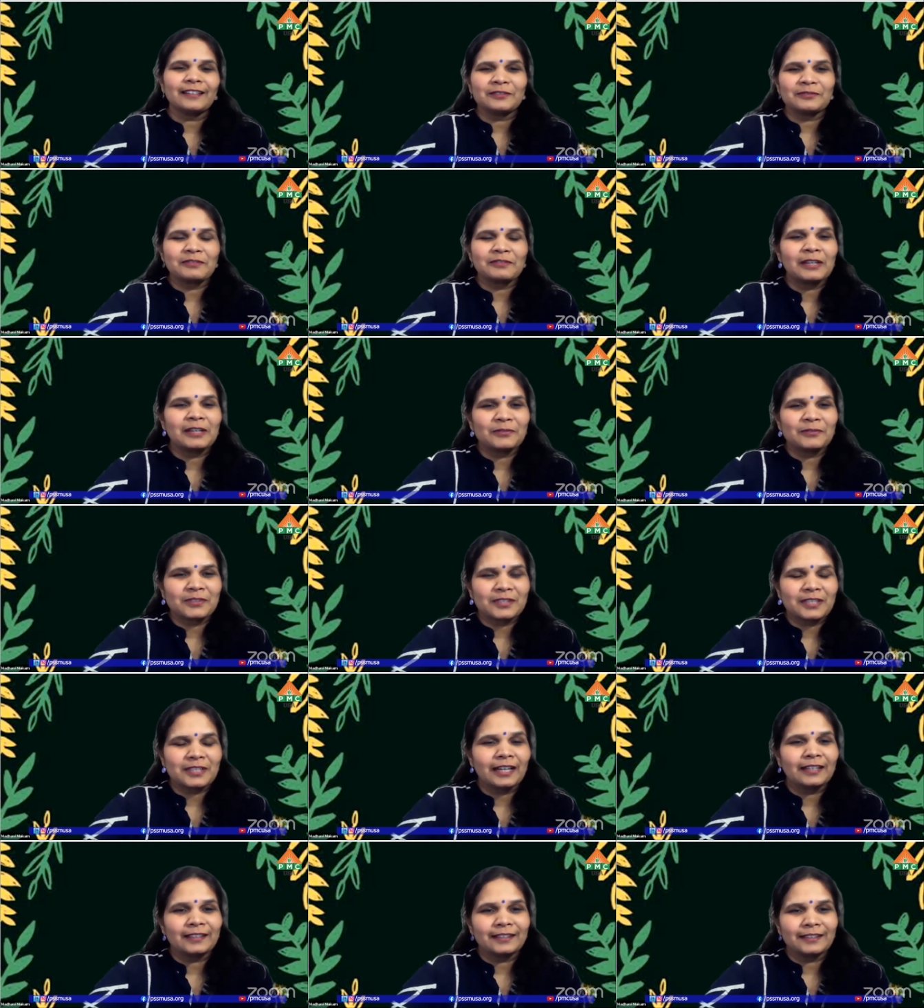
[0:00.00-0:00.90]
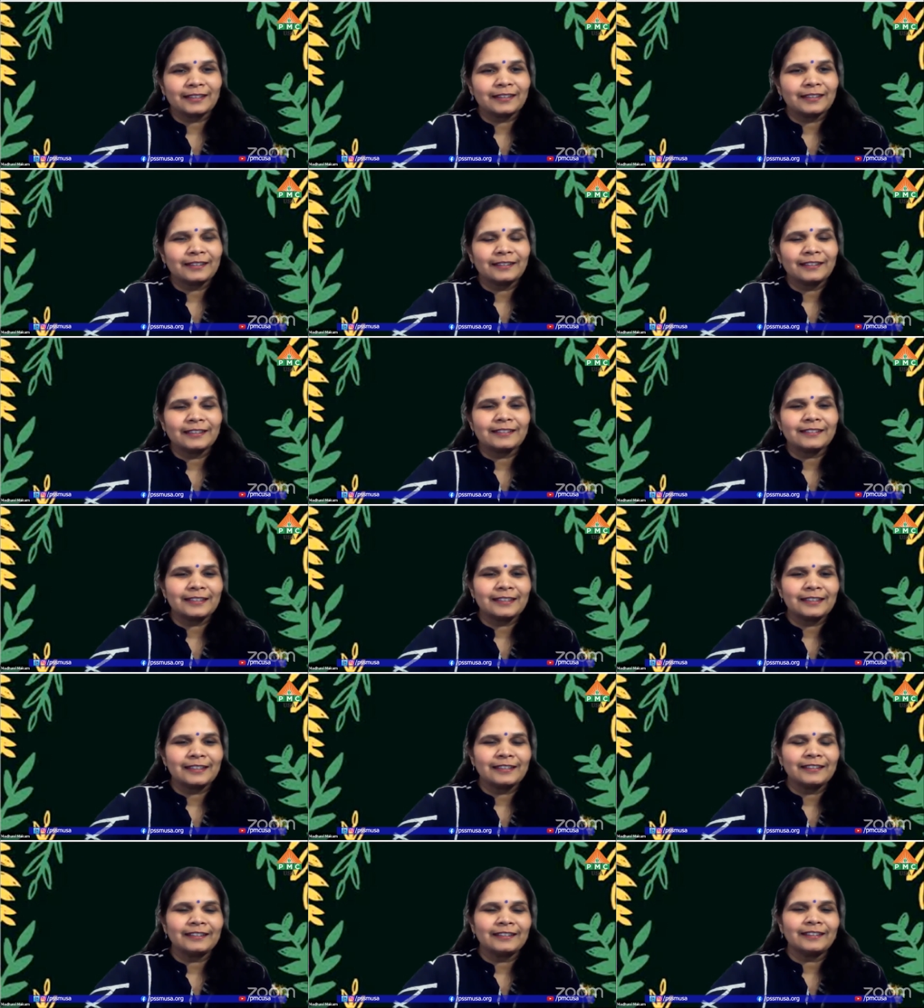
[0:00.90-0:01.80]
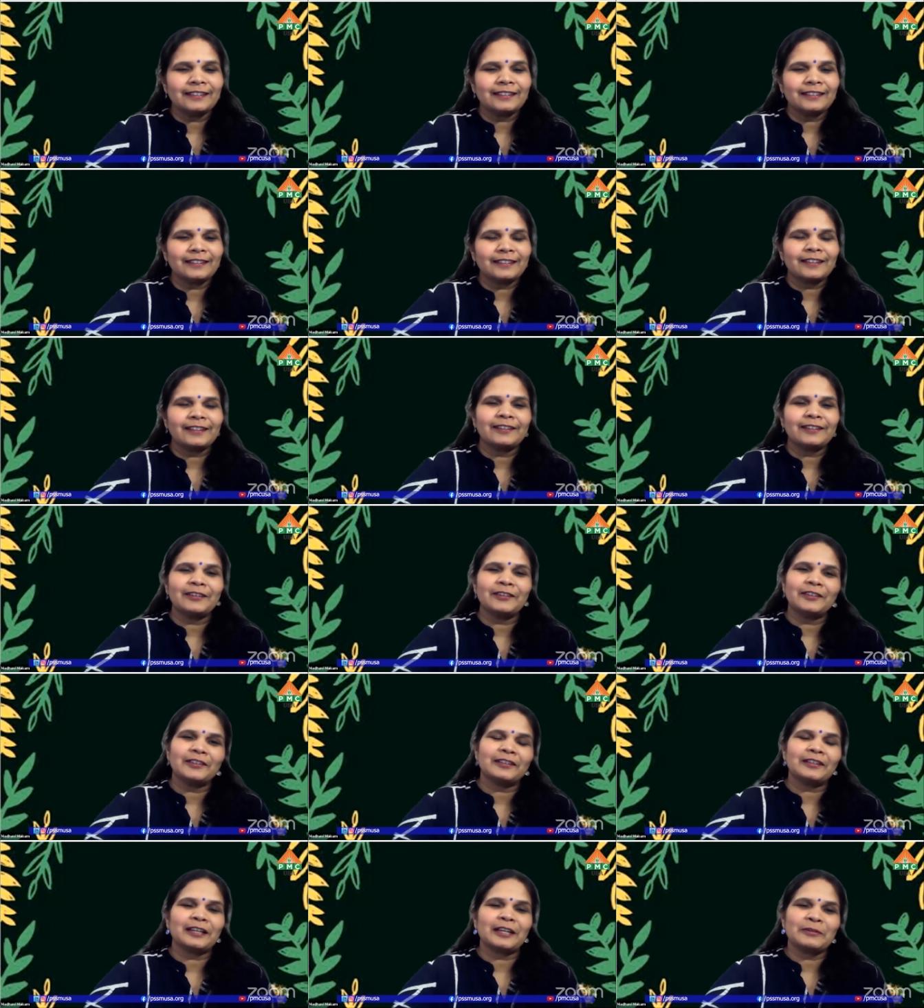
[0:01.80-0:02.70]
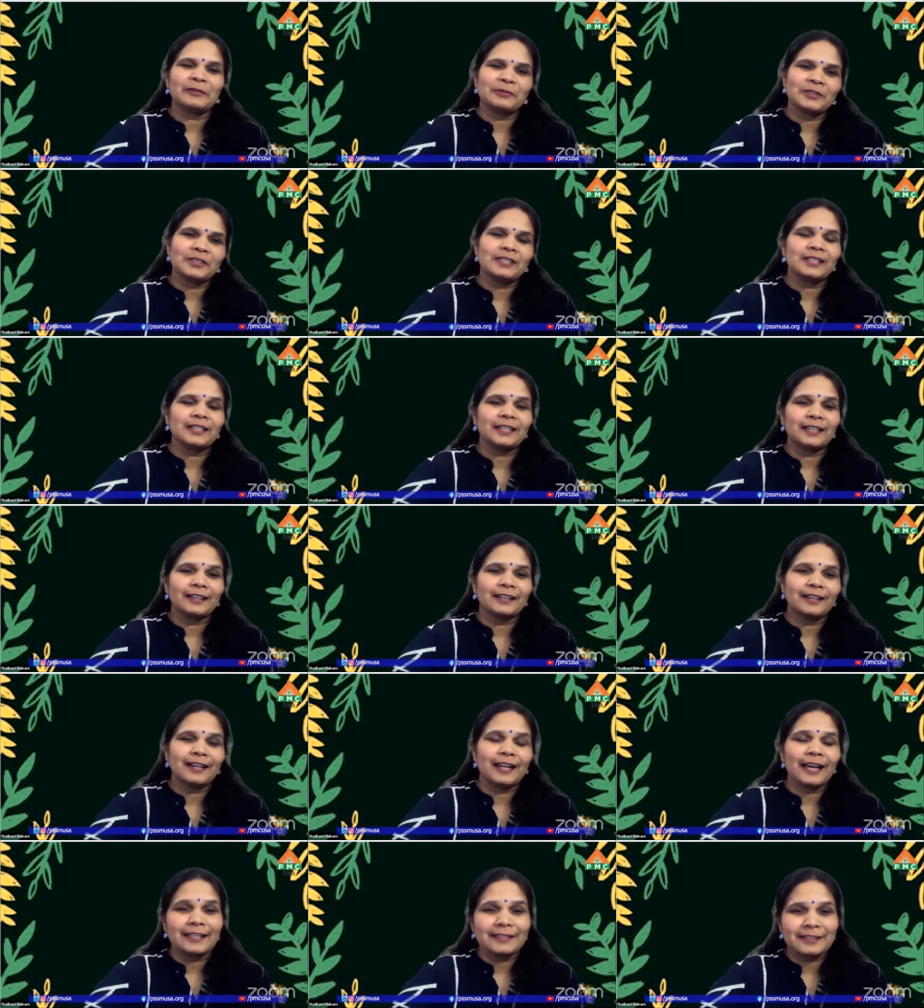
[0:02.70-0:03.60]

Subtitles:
that we have started in this year, or I would say